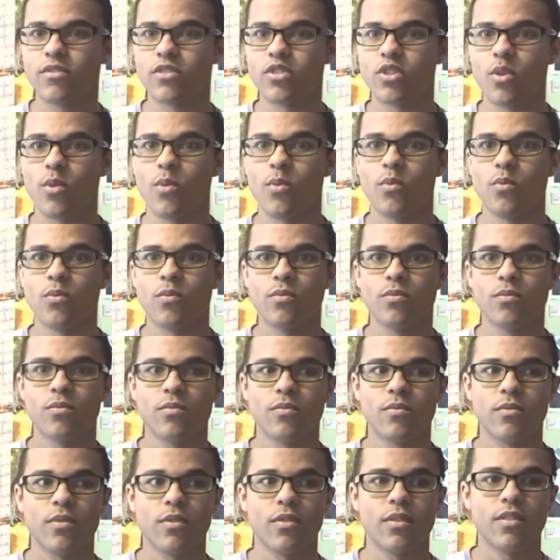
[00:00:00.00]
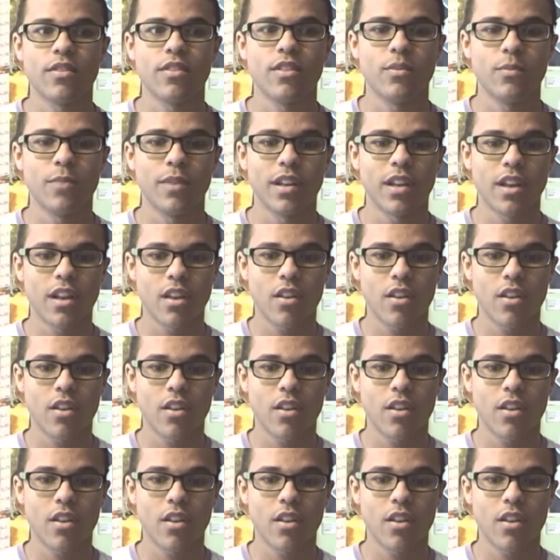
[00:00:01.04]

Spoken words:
So there would be